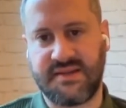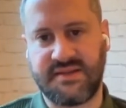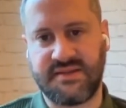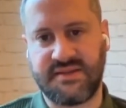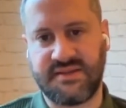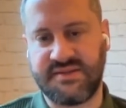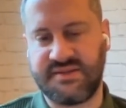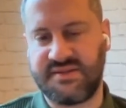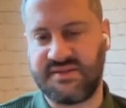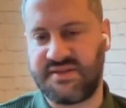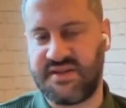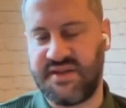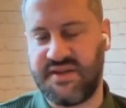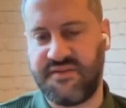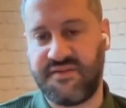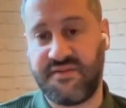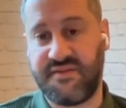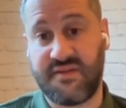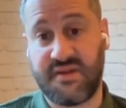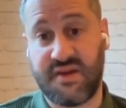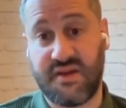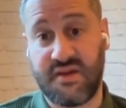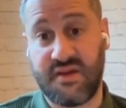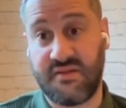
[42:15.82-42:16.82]
And as
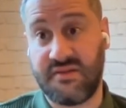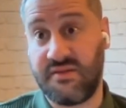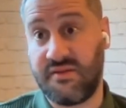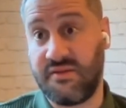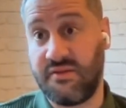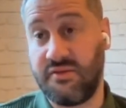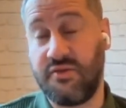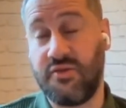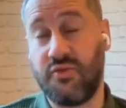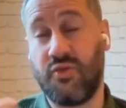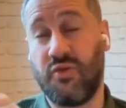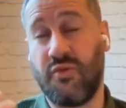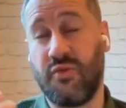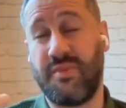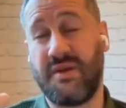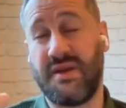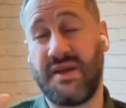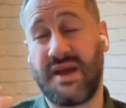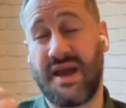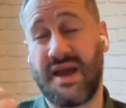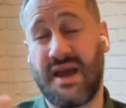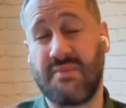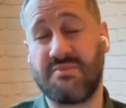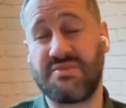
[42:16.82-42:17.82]
Steve said, you will
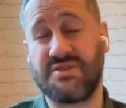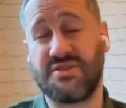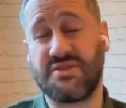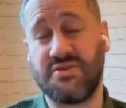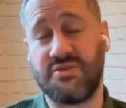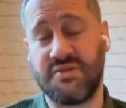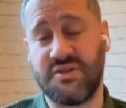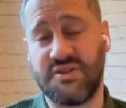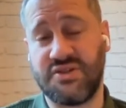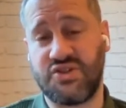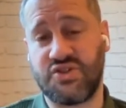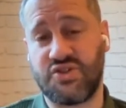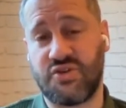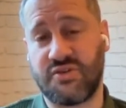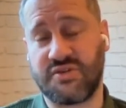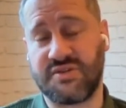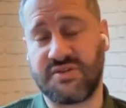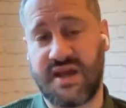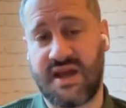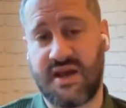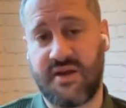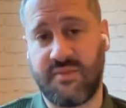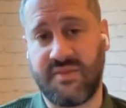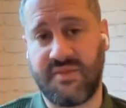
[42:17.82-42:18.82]
be absolutely
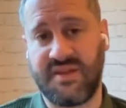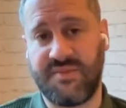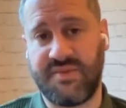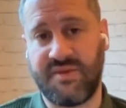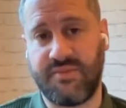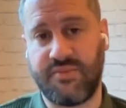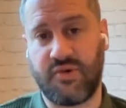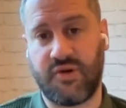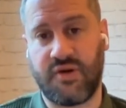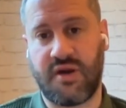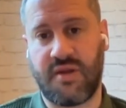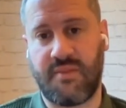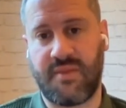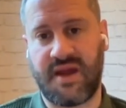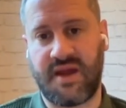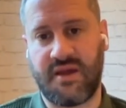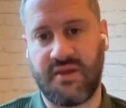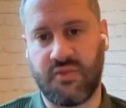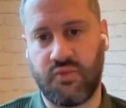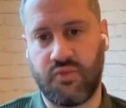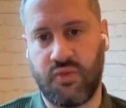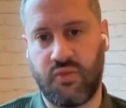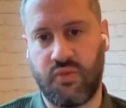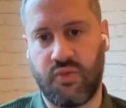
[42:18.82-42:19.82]
shocked at how many people come
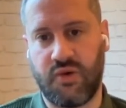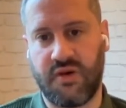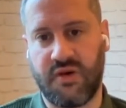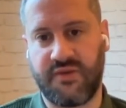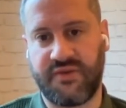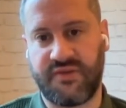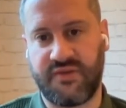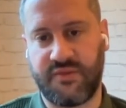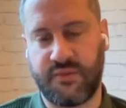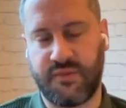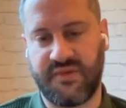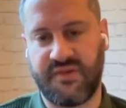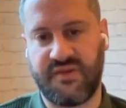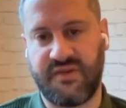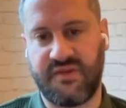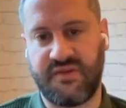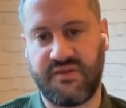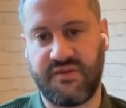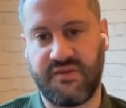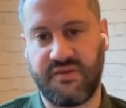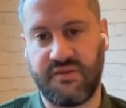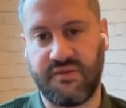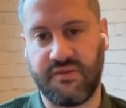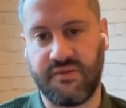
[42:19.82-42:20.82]
out of the woodworks to
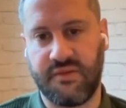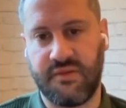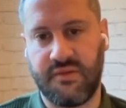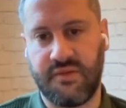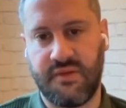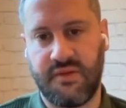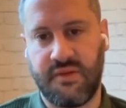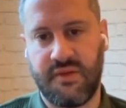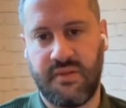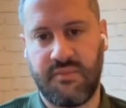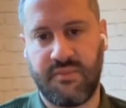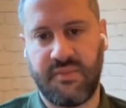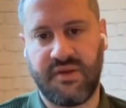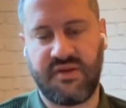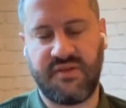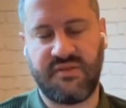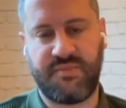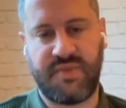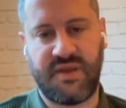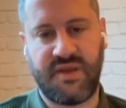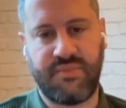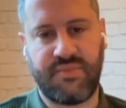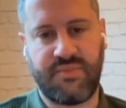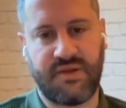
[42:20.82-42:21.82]
assist you,
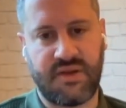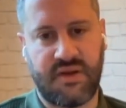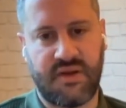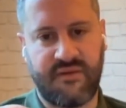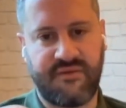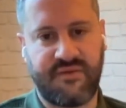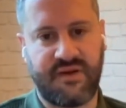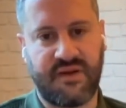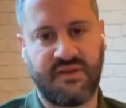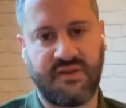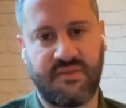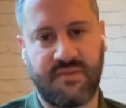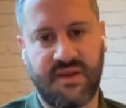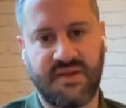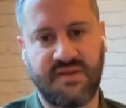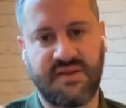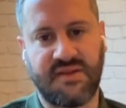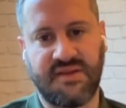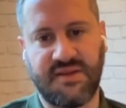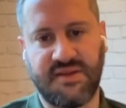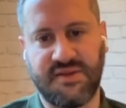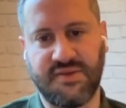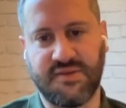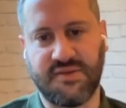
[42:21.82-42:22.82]
because people are
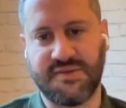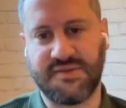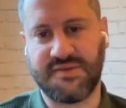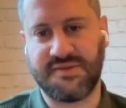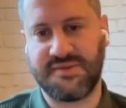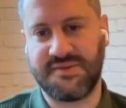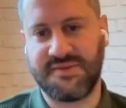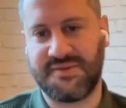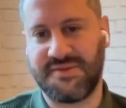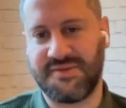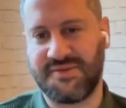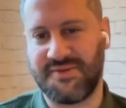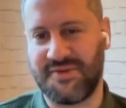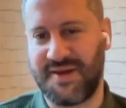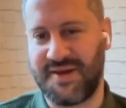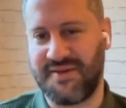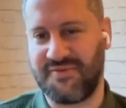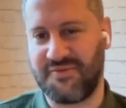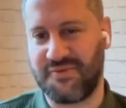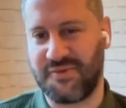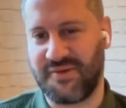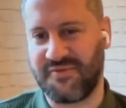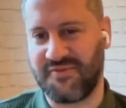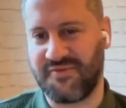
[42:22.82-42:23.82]
fundamentally good.
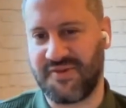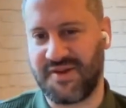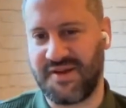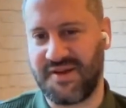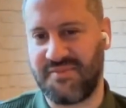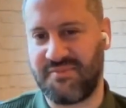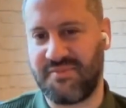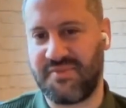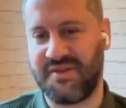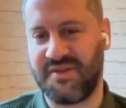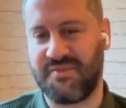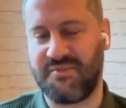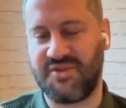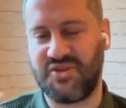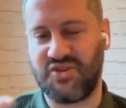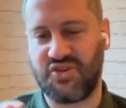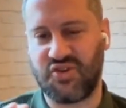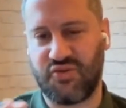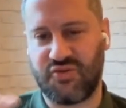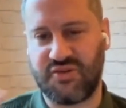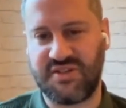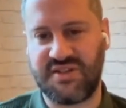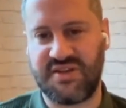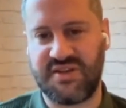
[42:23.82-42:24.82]
Not everyone, right? But the
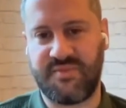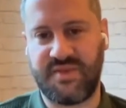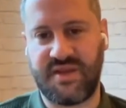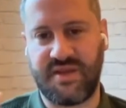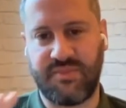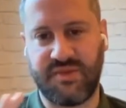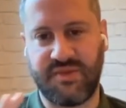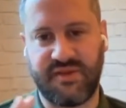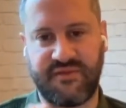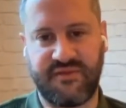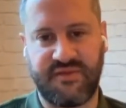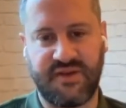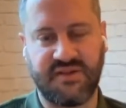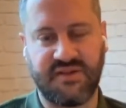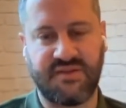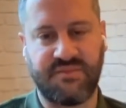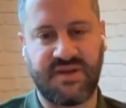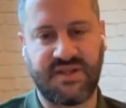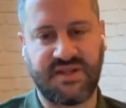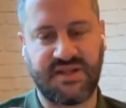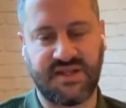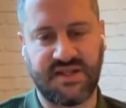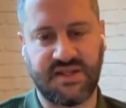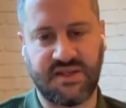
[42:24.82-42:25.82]
majority of people are
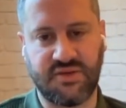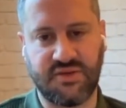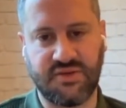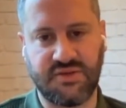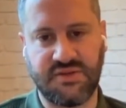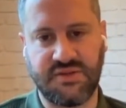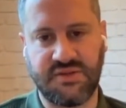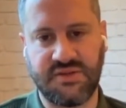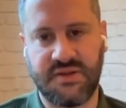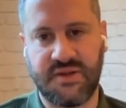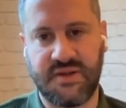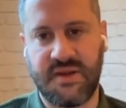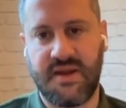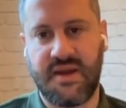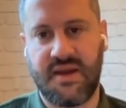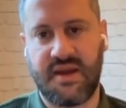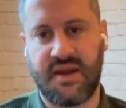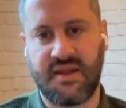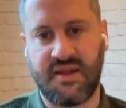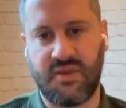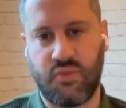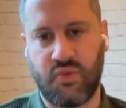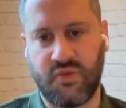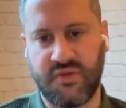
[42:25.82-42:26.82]
fundamentally good,
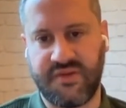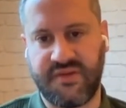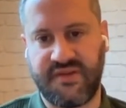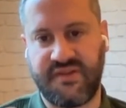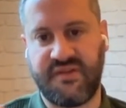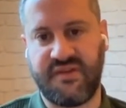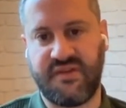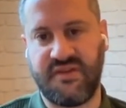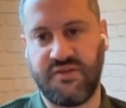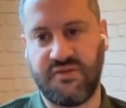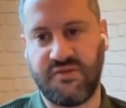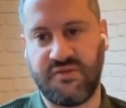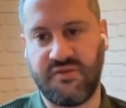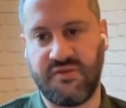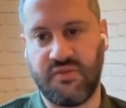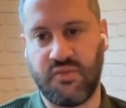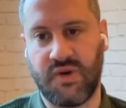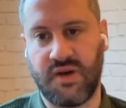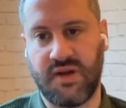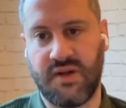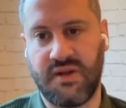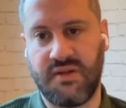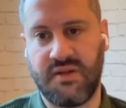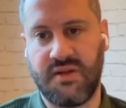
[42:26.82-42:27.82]
and they want to see you
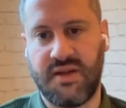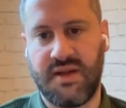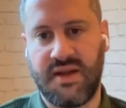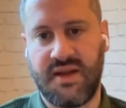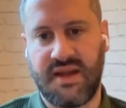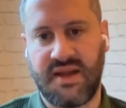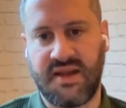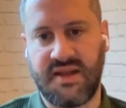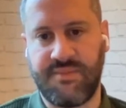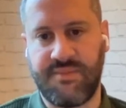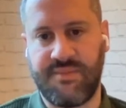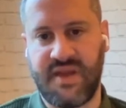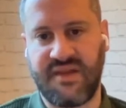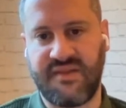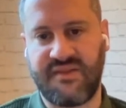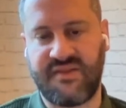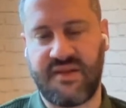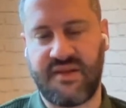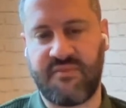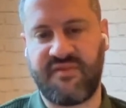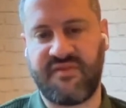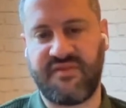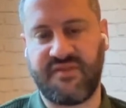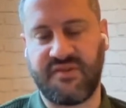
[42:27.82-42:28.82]
do well, and it
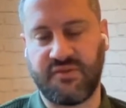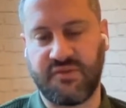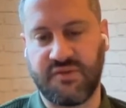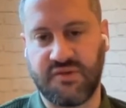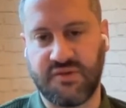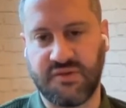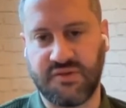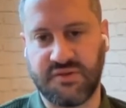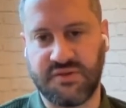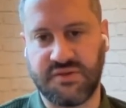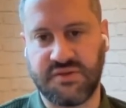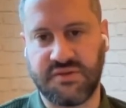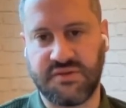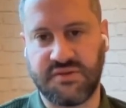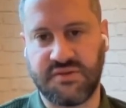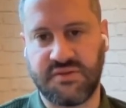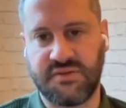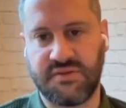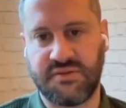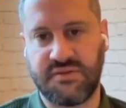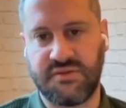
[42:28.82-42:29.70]
makes them feel good